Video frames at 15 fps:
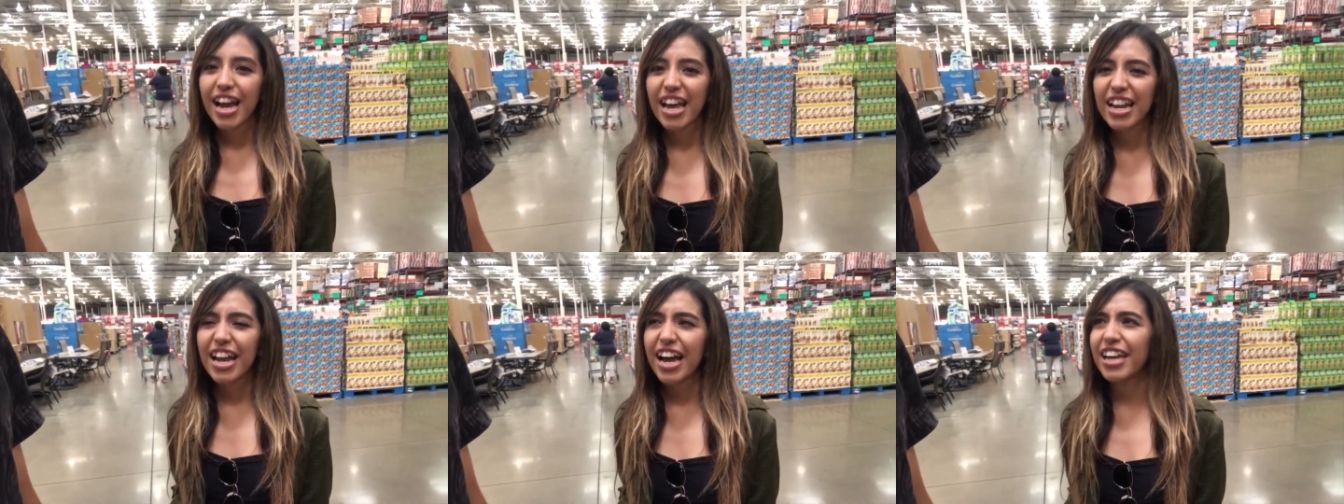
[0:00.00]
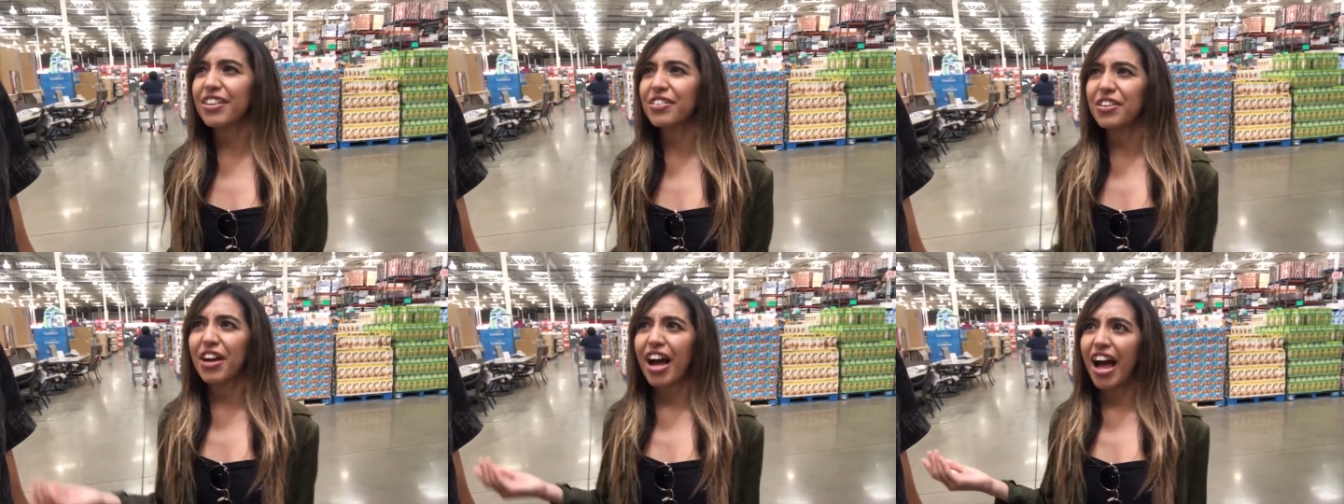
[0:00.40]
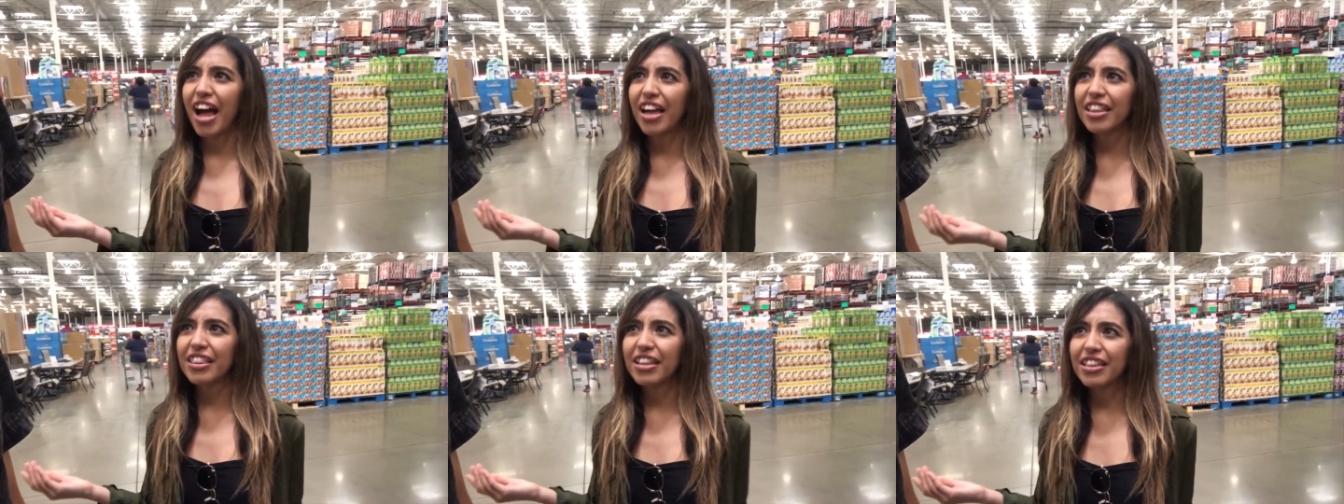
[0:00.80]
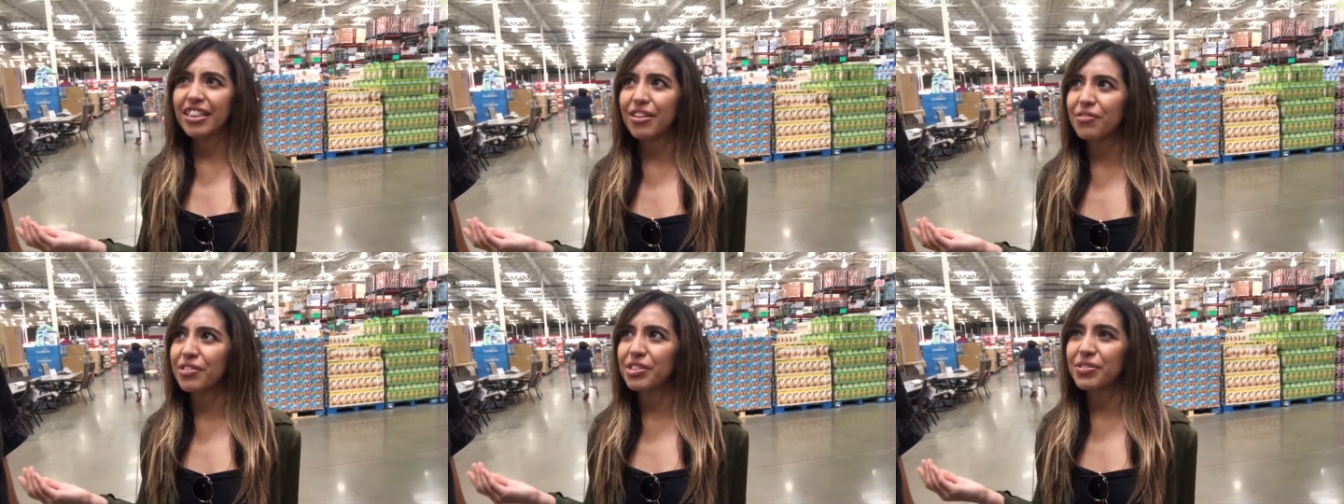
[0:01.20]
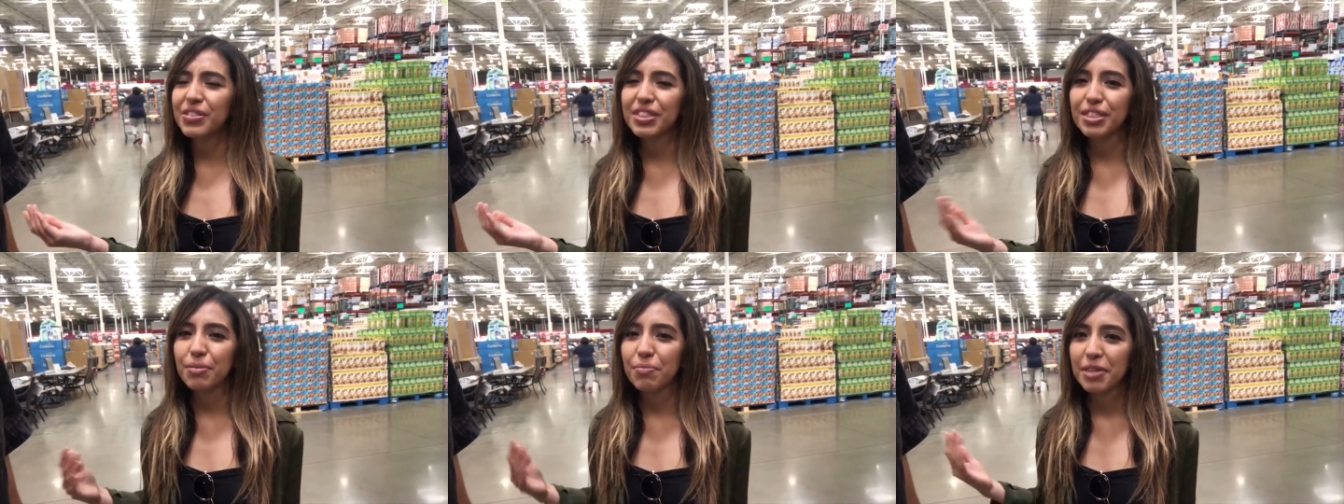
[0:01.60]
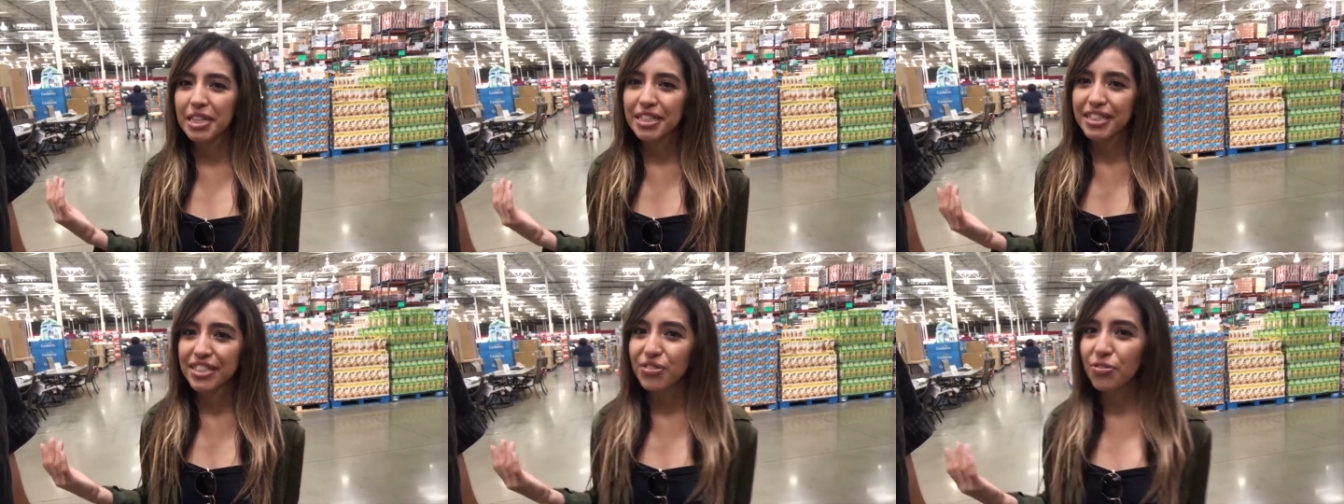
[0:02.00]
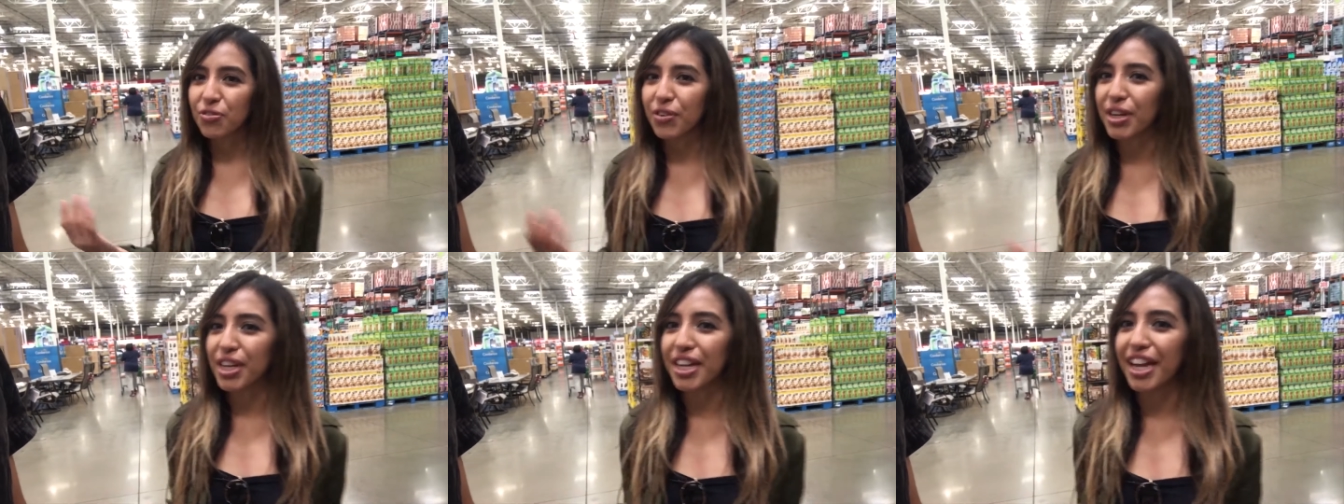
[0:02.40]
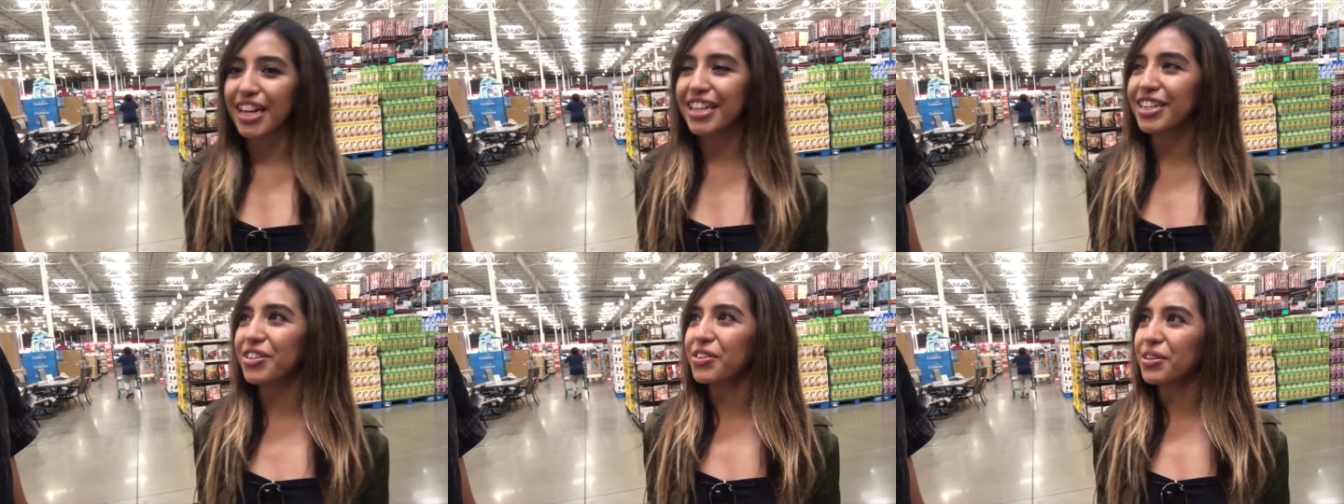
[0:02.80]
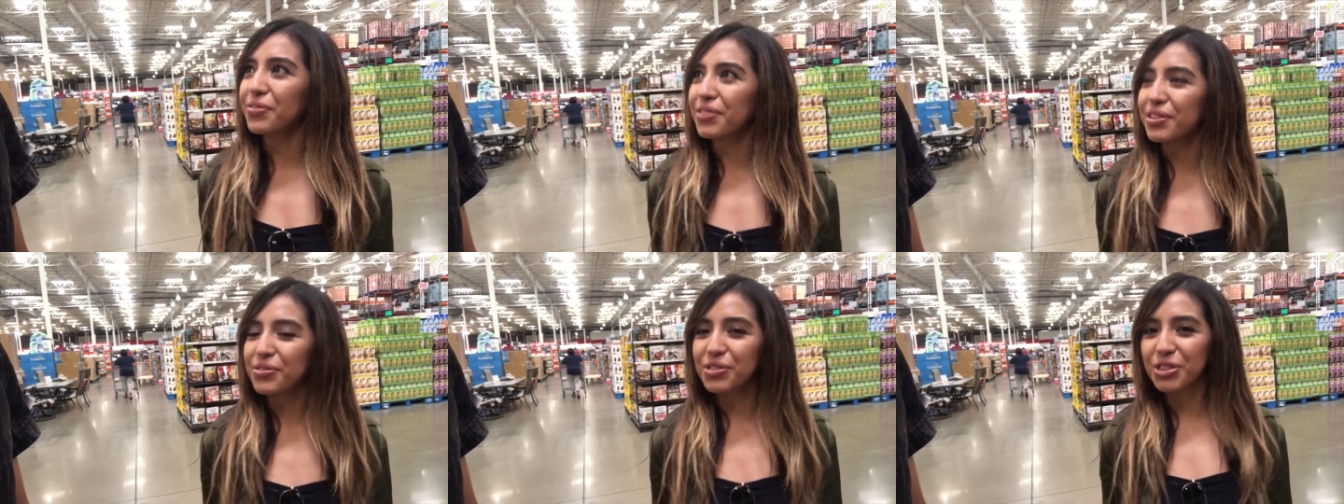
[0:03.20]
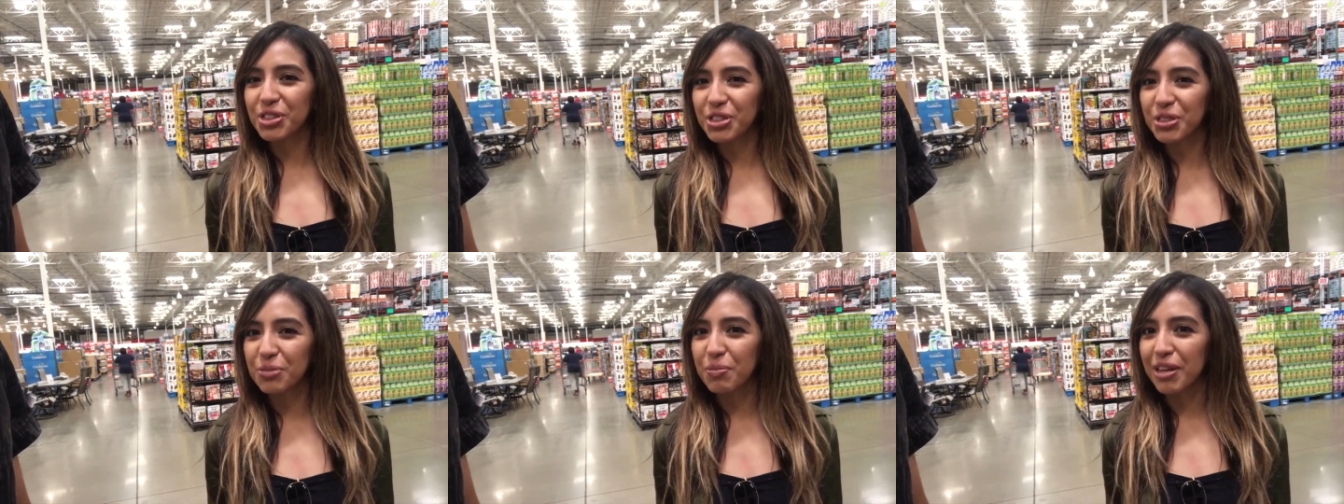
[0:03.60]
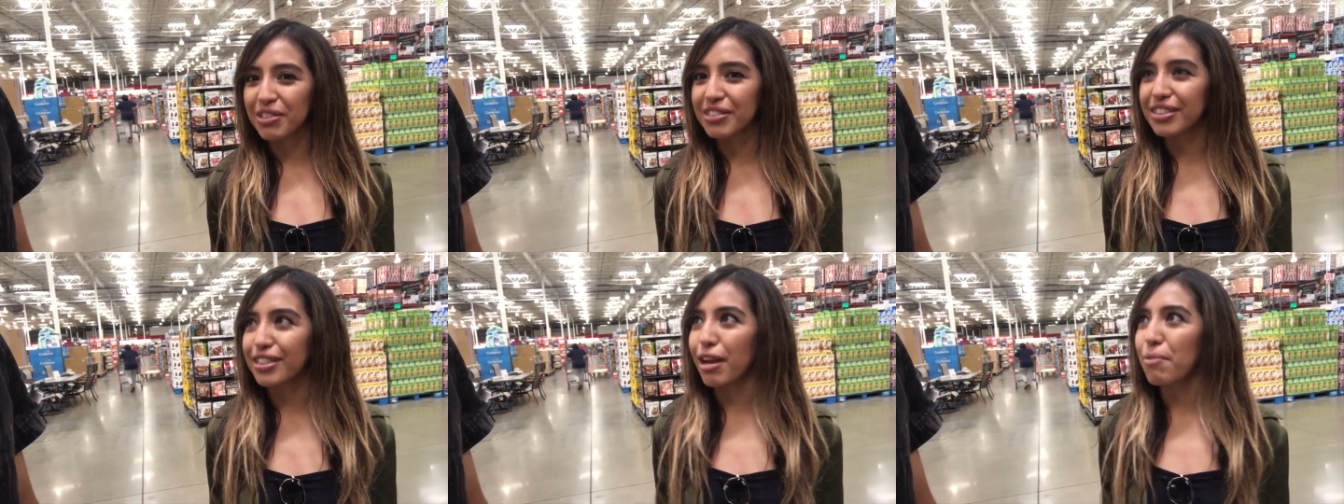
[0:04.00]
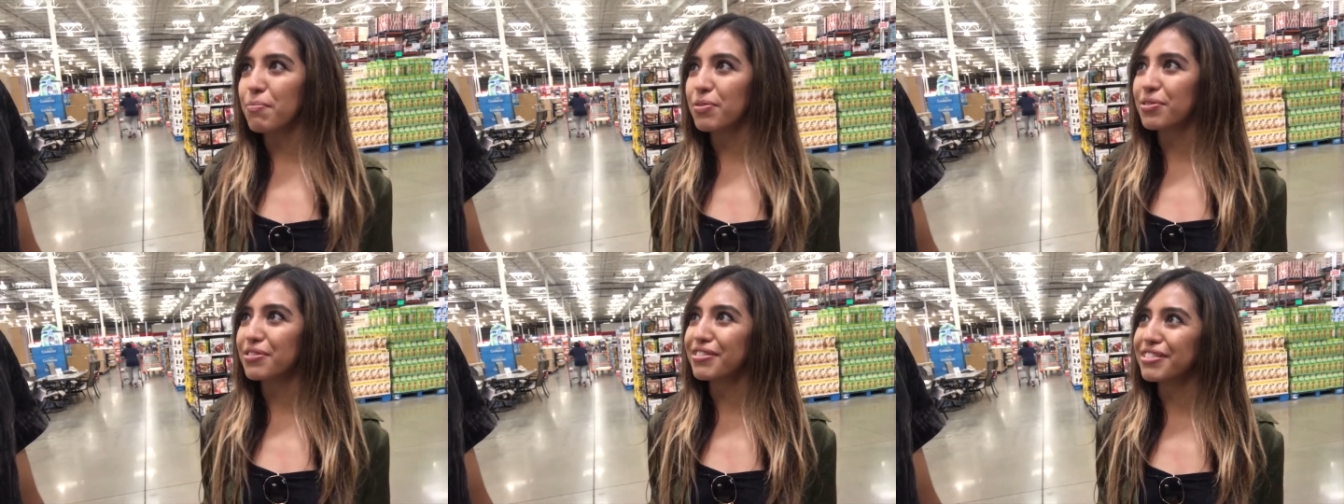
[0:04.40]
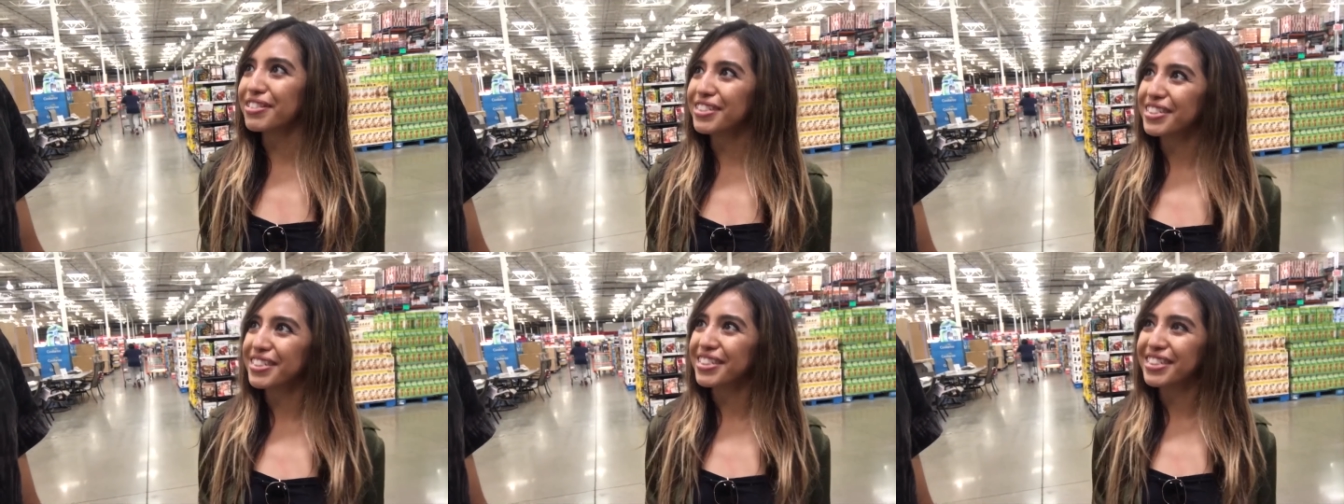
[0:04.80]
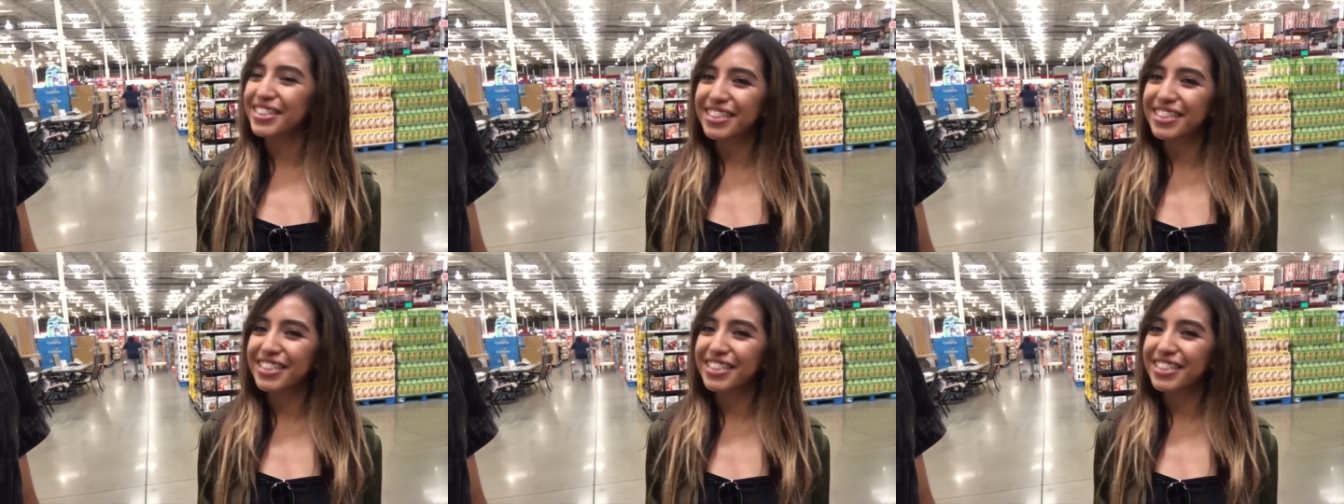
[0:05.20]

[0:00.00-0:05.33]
and I don't I thought they were doing something different. I didn't know they, it was just about samples. Yeah,